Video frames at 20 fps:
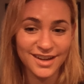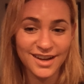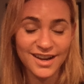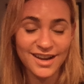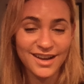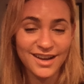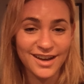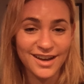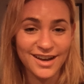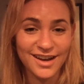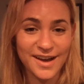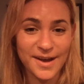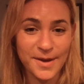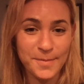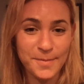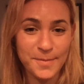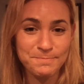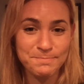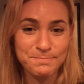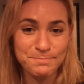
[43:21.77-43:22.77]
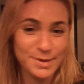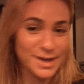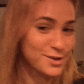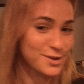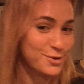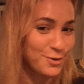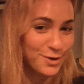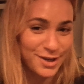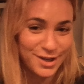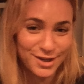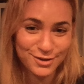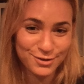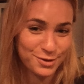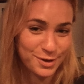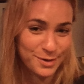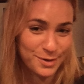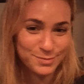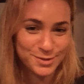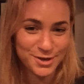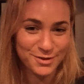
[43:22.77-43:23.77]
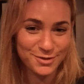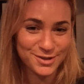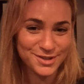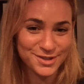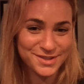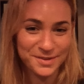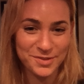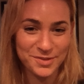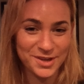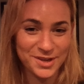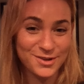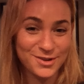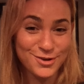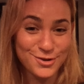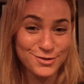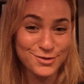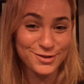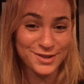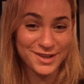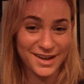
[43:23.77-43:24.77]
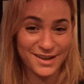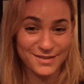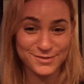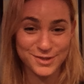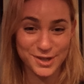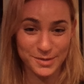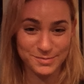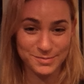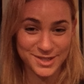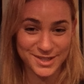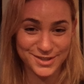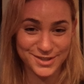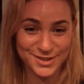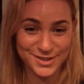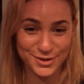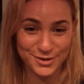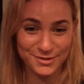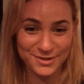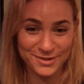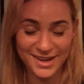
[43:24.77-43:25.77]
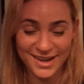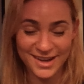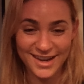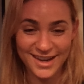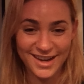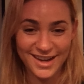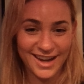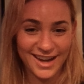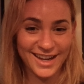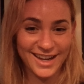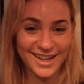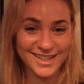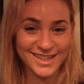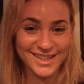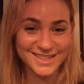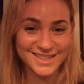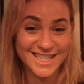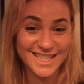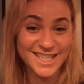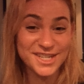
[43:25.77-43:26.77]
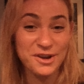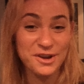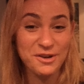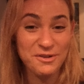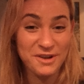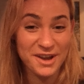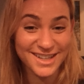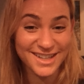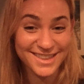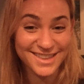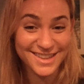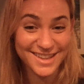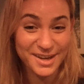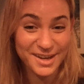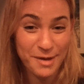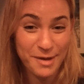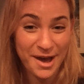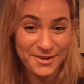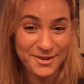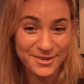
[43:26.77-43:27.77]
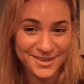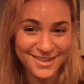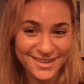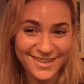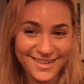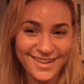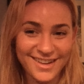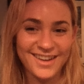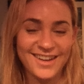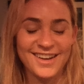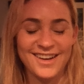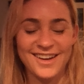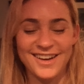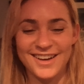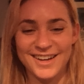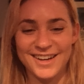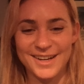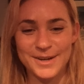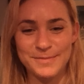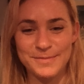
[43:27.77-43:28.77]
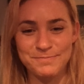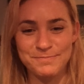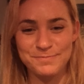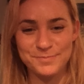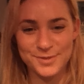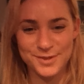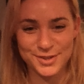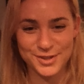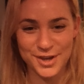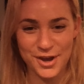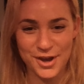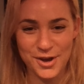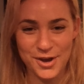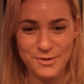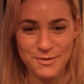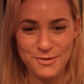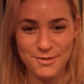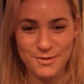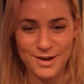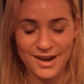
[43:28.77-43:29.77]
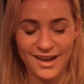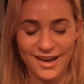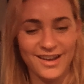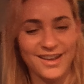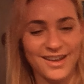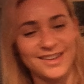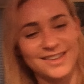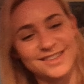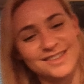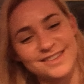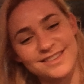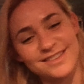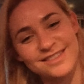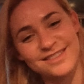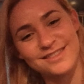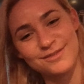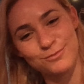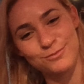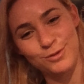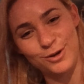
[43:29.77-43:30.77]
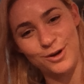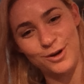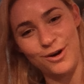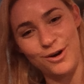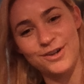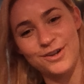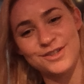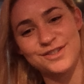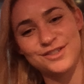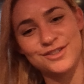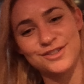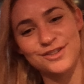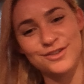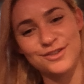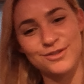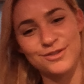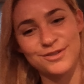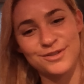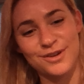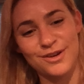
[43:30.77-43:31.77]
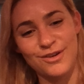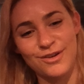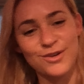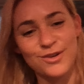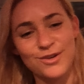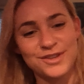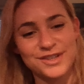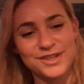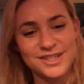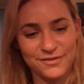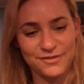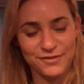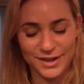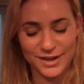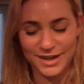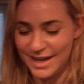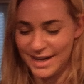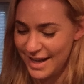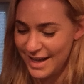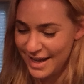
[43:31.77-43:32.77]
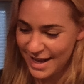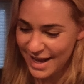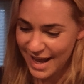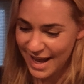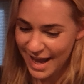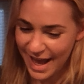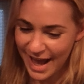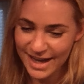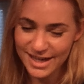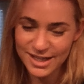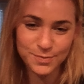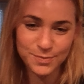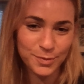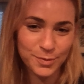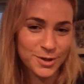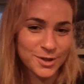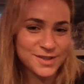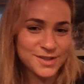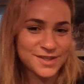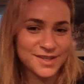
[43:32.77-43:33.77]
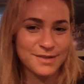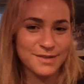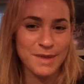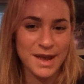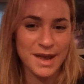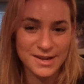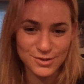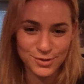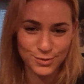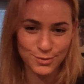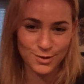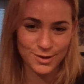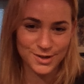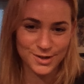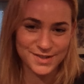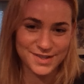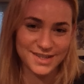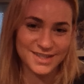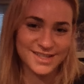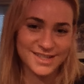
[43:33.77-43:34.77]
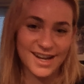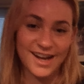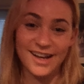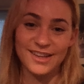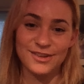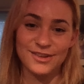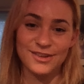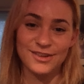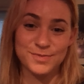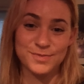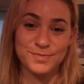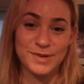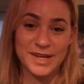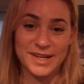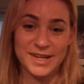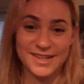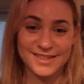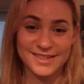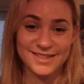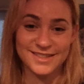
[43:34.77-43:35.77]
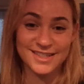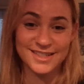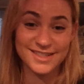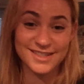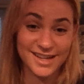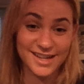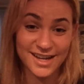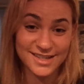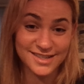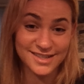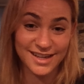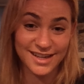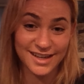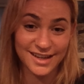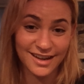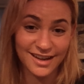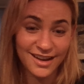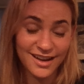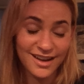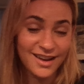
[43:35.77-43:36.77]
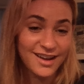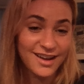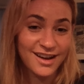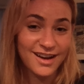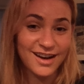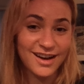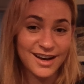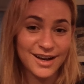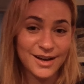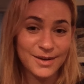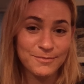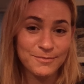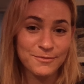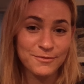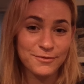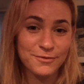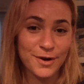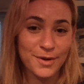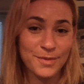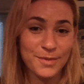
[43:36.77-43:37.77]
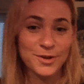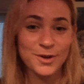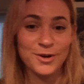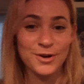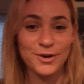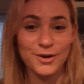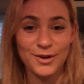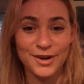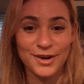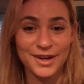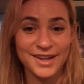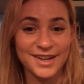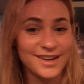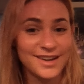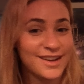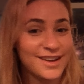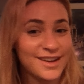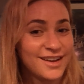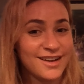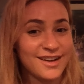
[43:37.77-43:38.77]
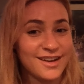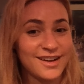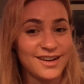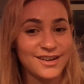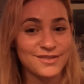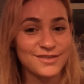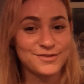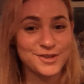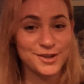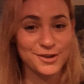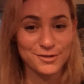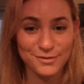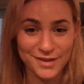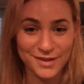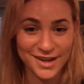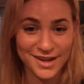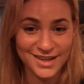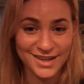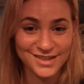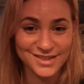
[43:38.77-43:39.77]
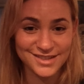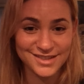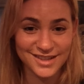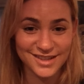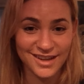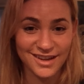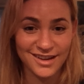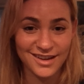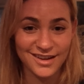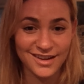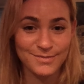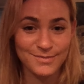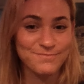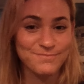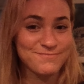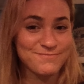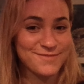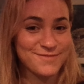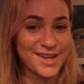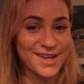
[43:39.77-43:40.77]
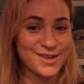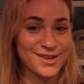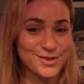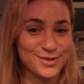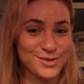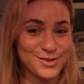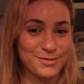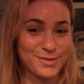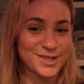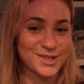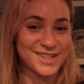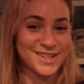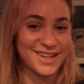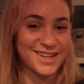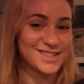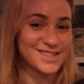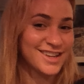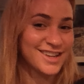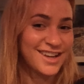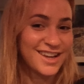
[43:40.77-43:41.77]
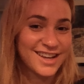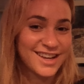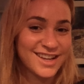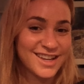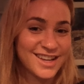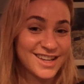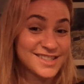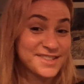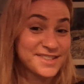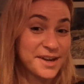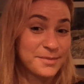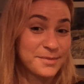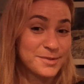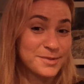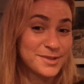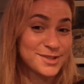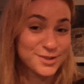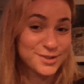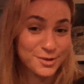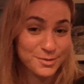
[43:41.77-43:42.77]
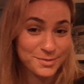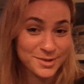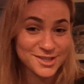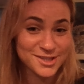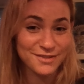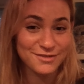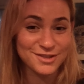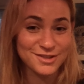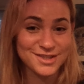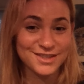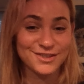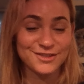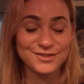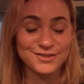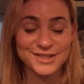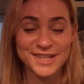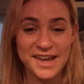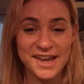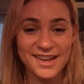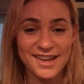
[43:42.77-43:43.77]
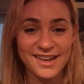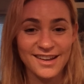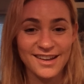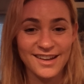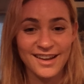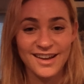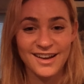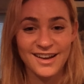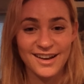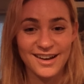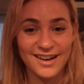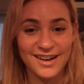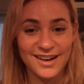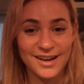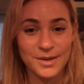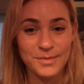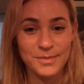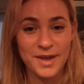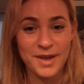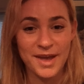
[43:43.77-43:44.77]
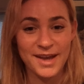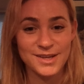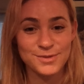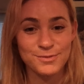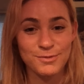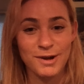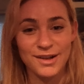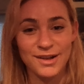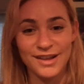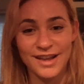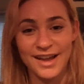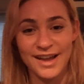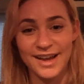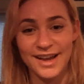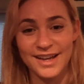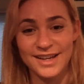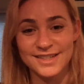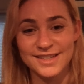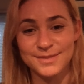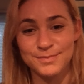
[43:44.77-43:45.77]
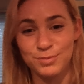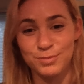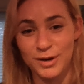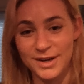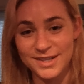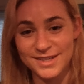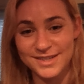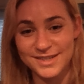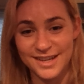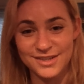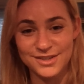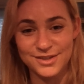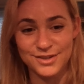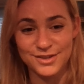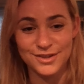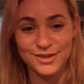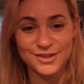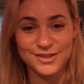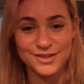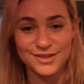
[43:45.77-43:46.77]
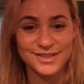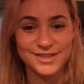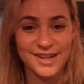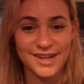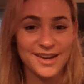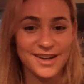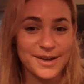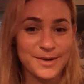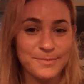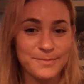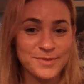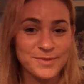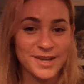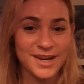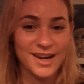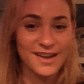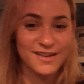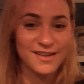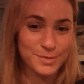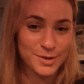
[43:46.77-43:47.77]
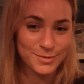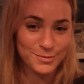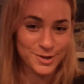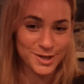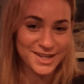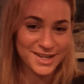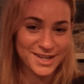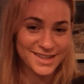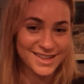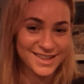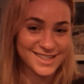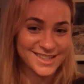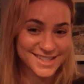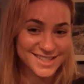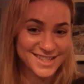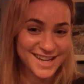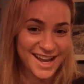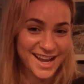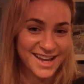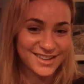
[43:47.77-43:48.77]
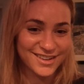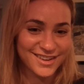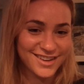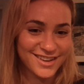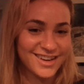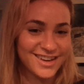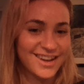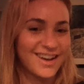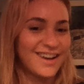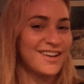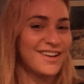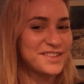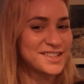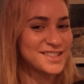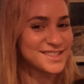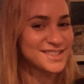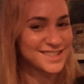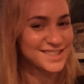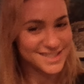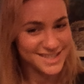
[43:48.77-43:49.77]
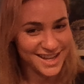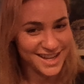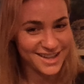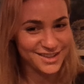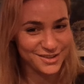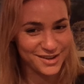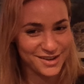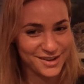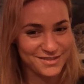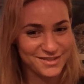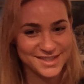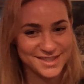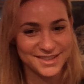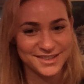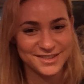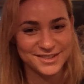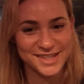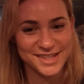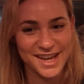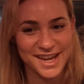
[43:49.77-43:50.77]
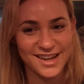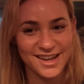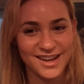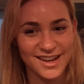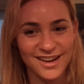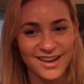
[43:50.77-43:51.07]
Bitcoin and crypto is something new that I've jumped into and didn't know anything about. So in regards to all the different experts and mentors that Tyler has been discussing, from the current of Tone Vase, thank you so much, as he has taught me so much every single day, as well as predecessors that I've been reading thanks to Tyler, and obviously Tyler every single day.